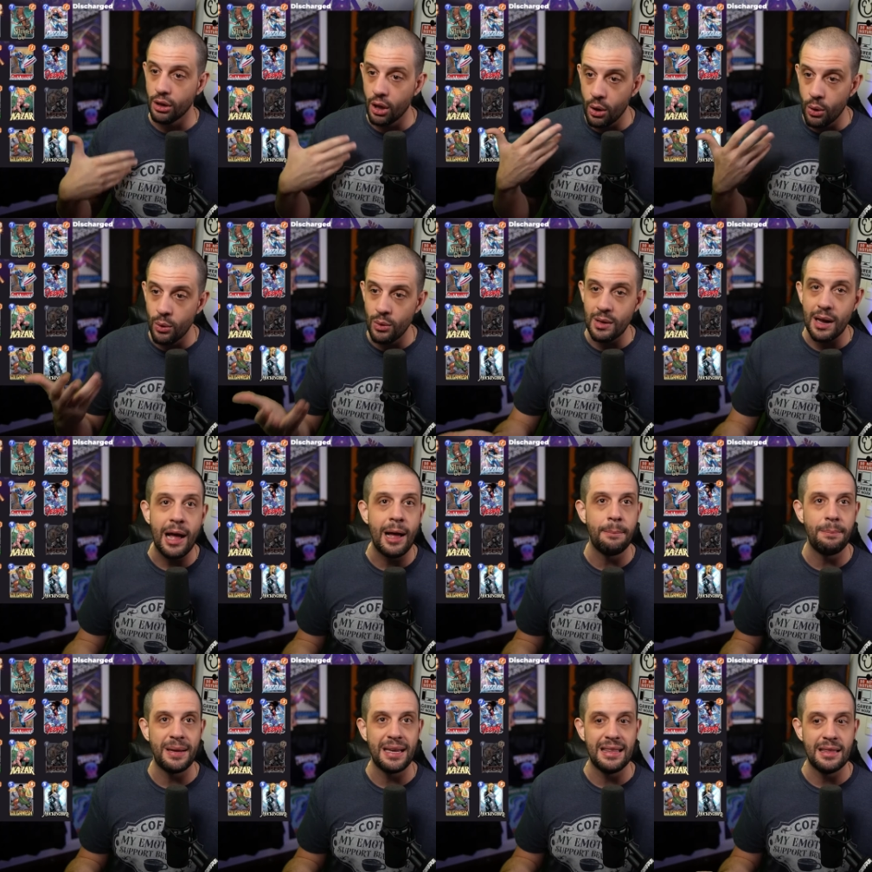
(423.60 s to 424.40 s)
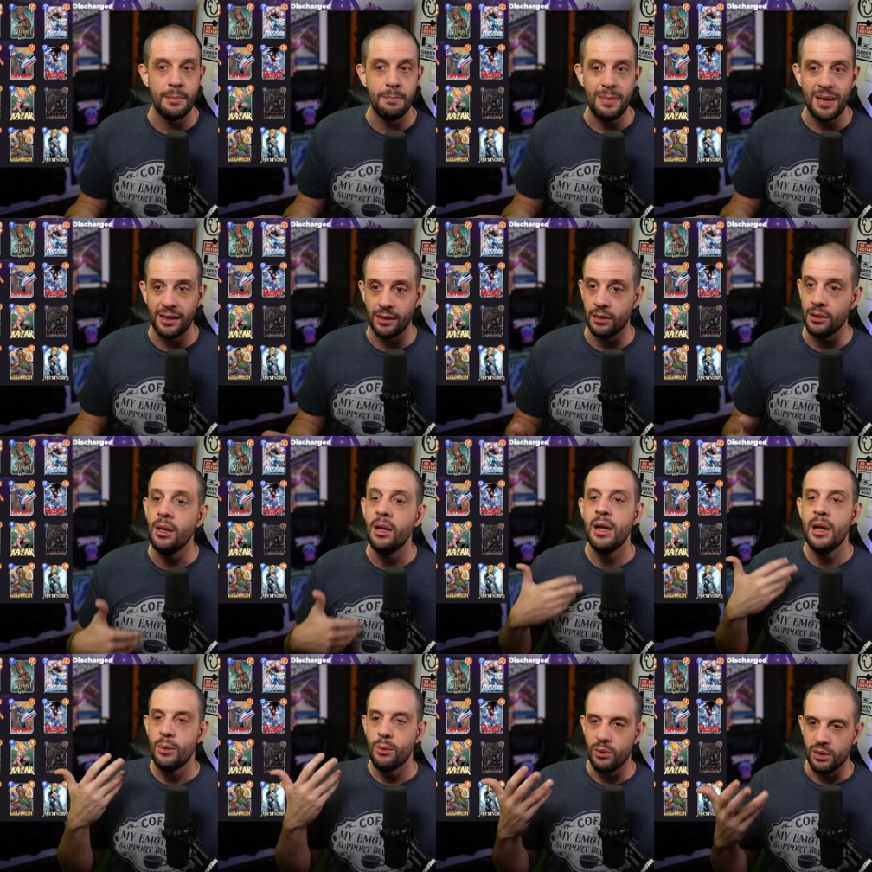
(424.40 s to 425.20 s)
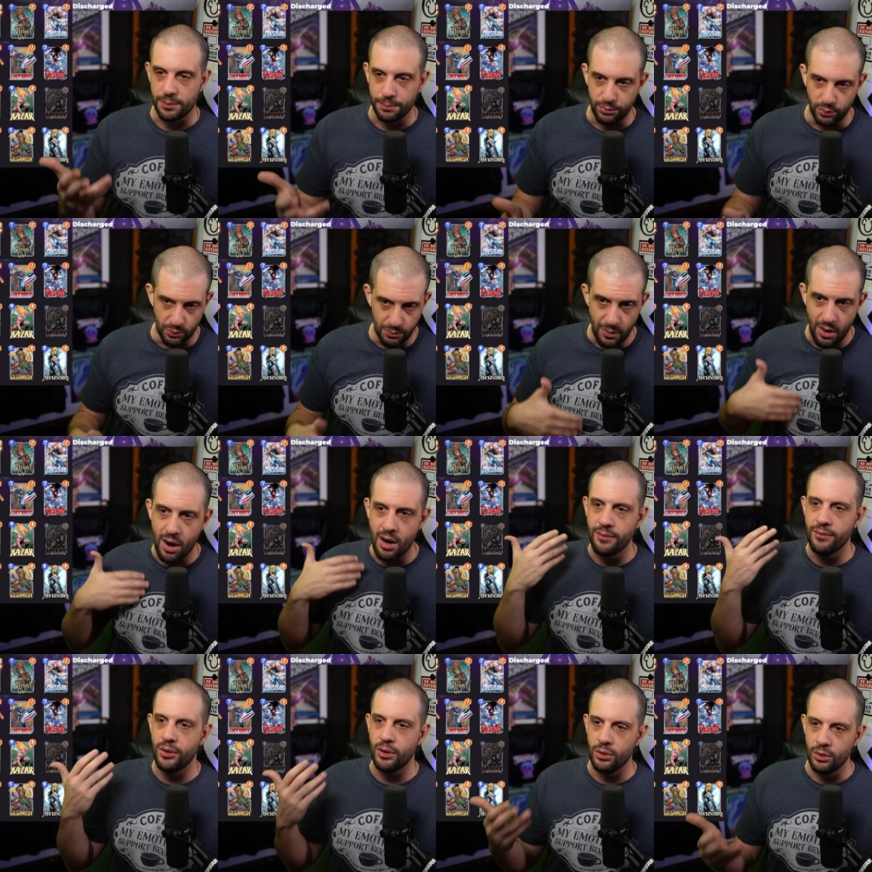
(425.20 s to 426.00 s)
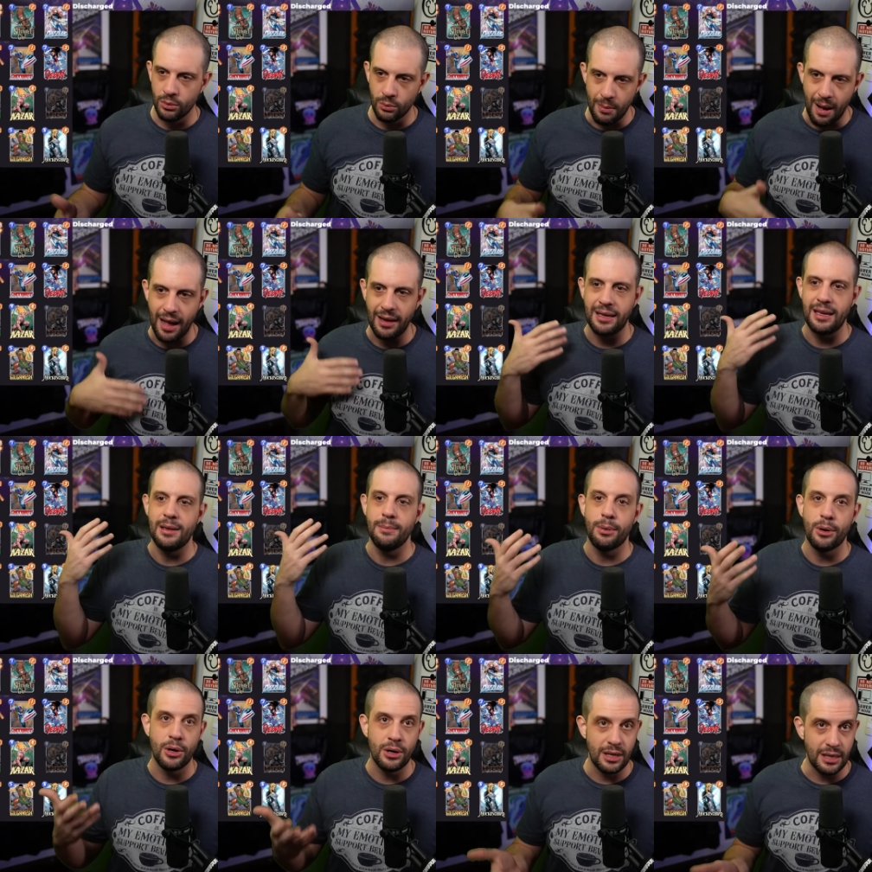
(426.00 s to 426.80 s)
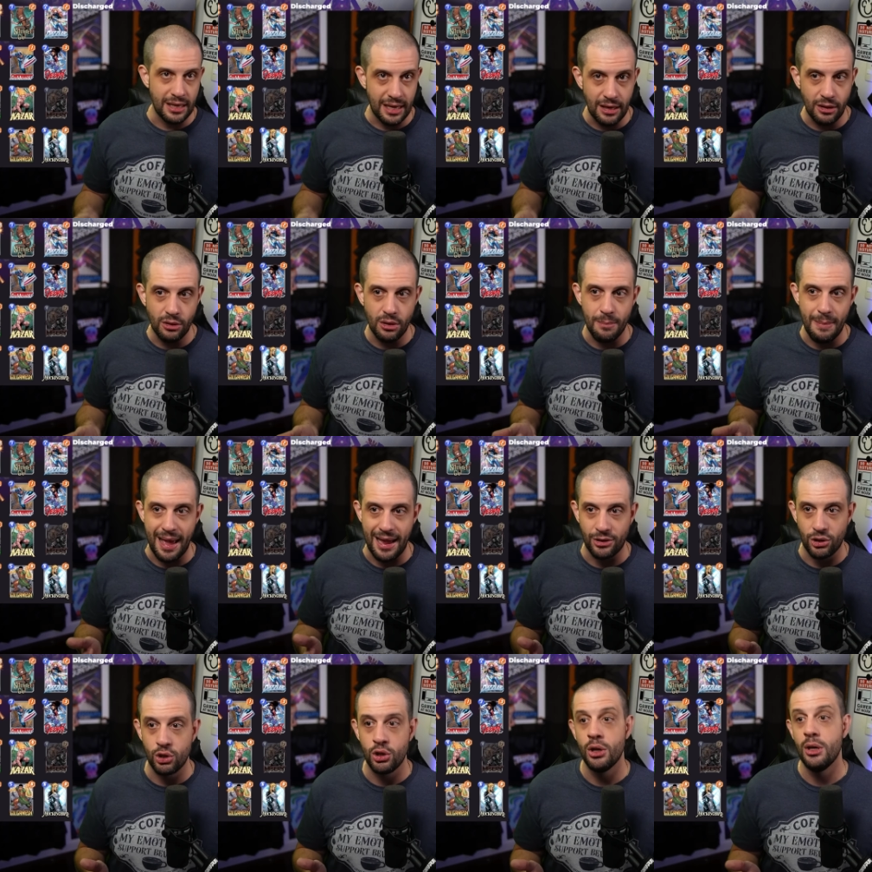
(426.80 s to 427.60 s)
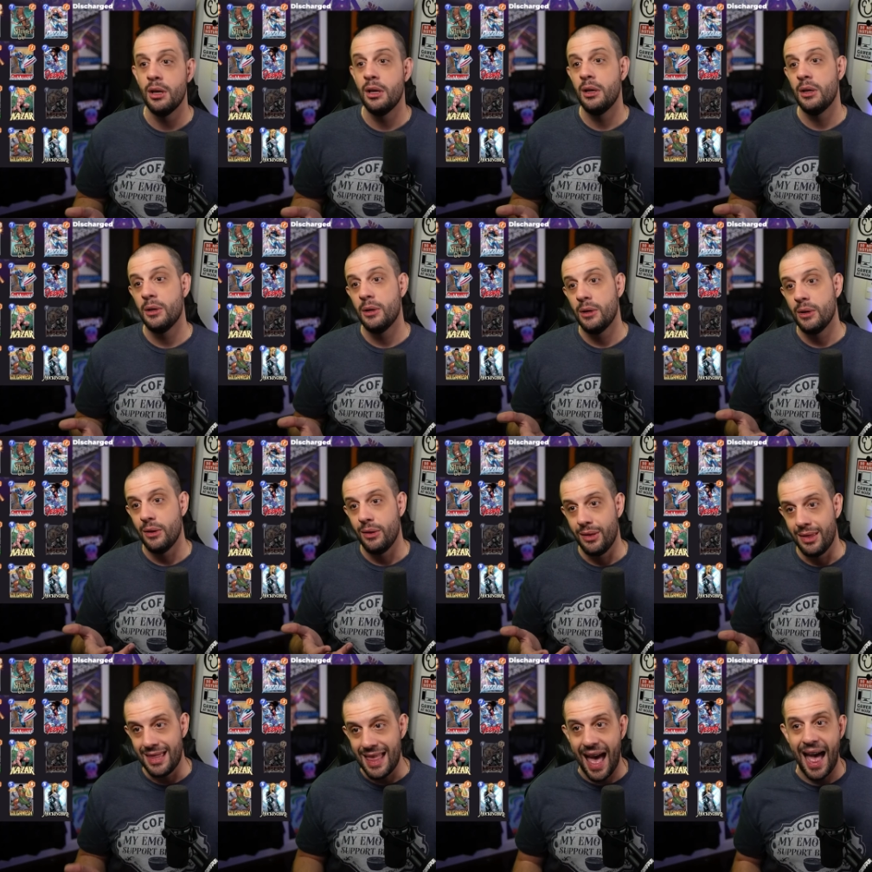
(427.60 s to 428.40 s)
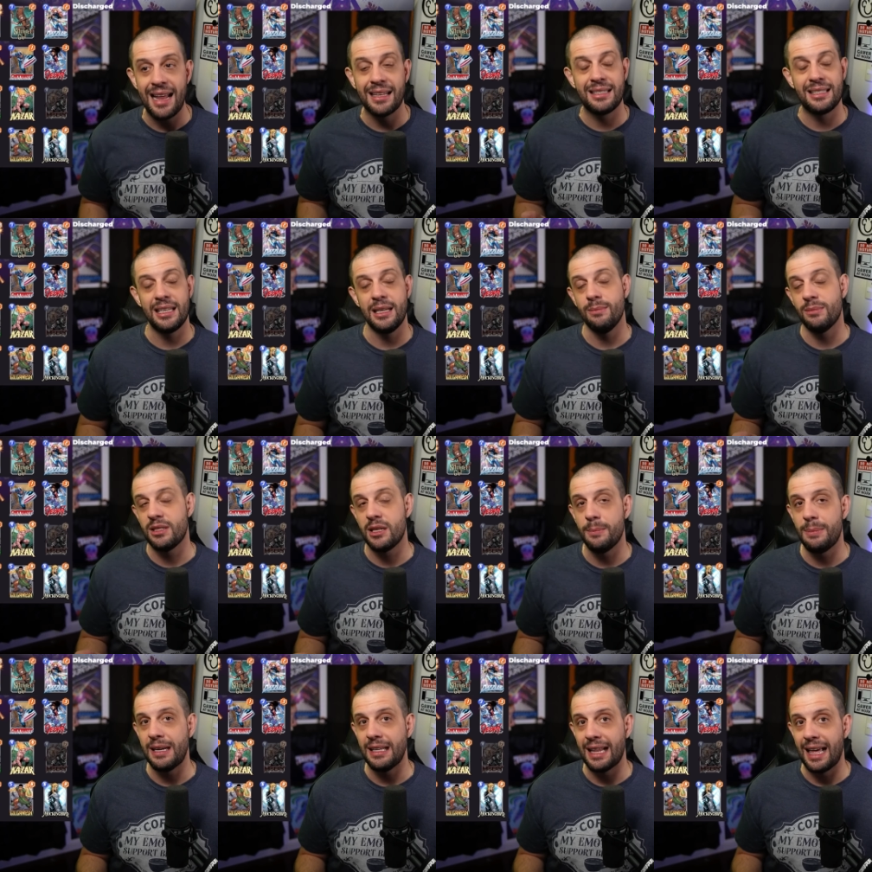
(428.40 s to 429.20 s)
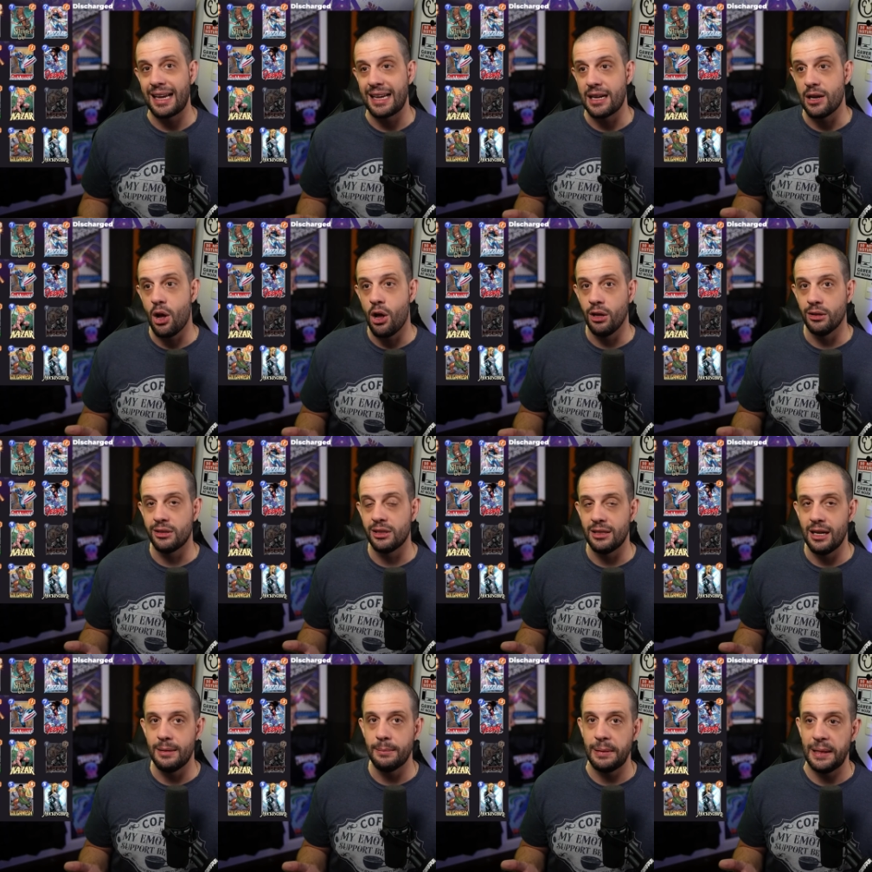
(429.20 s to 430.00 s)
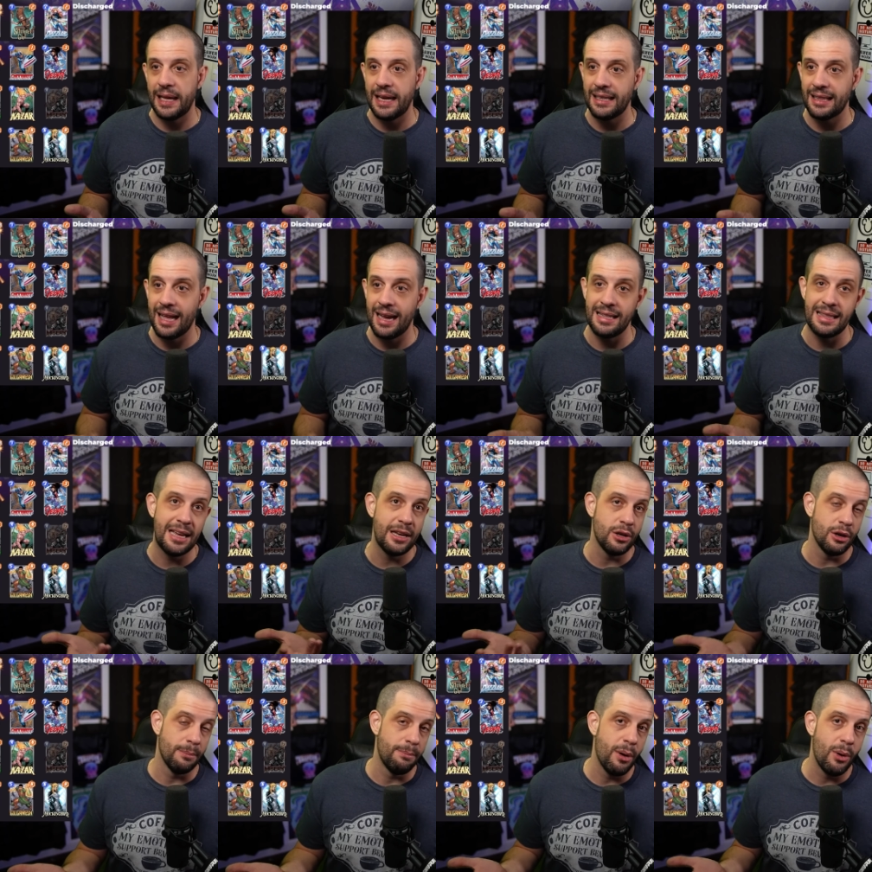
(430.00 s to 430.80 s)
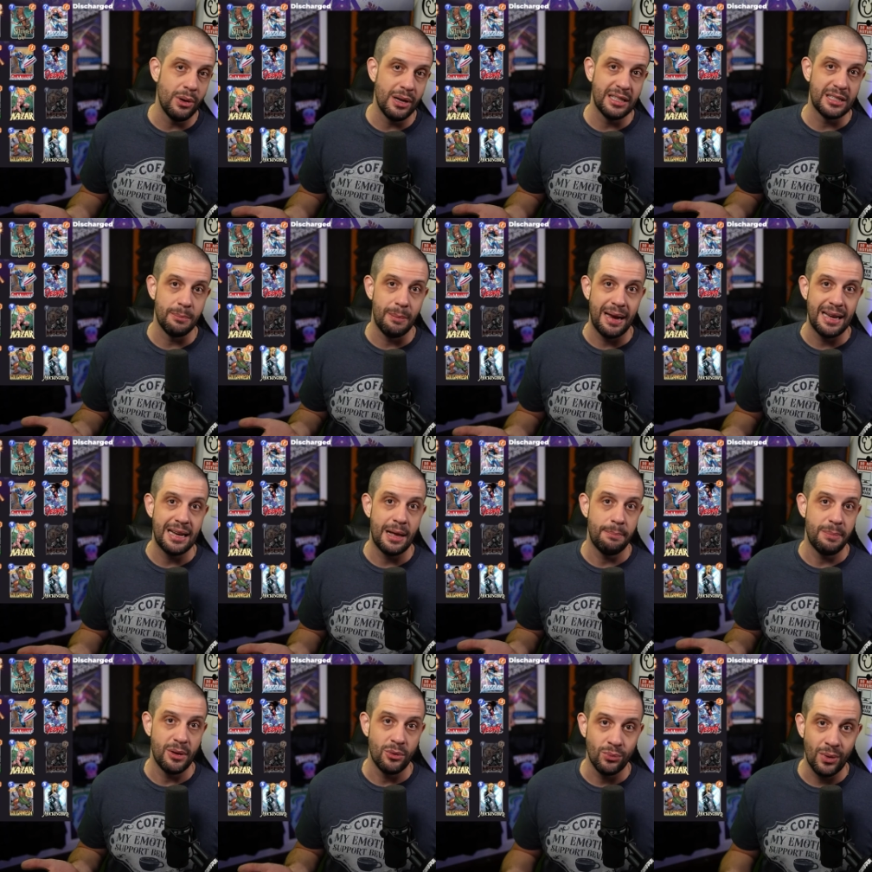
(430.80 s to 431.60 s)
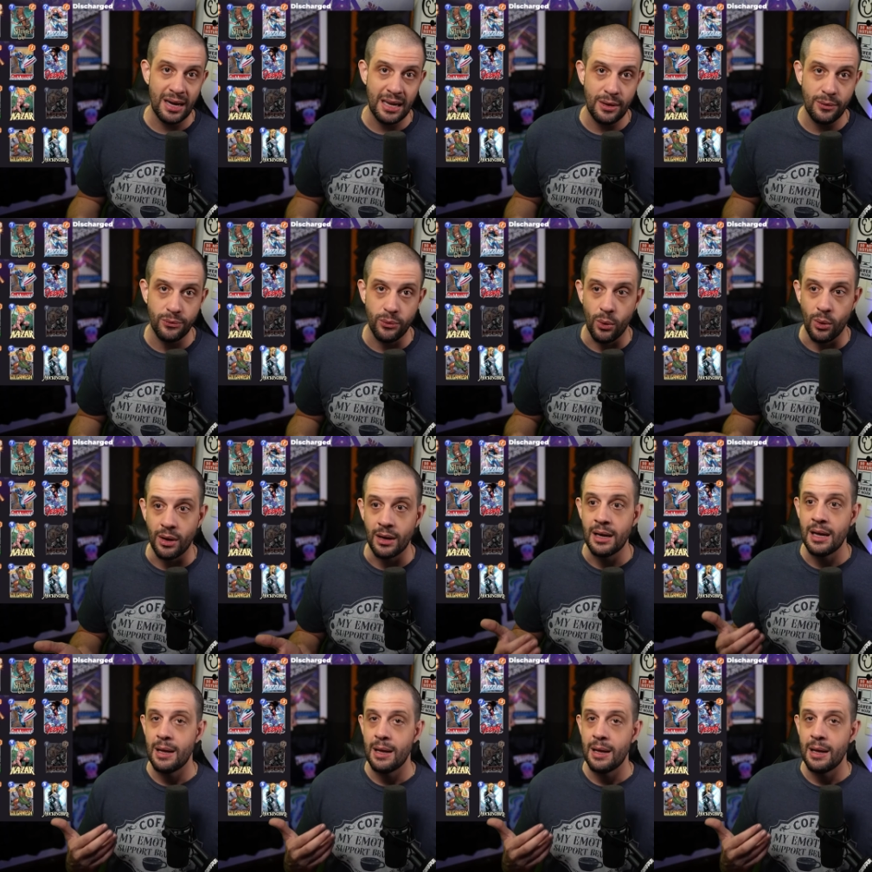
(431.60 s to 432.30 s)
load up in the middle with Blue Marvel, Mockingbird, and Gilgamesh. That seems to be like an alternate playline that your opponents might not be ready for,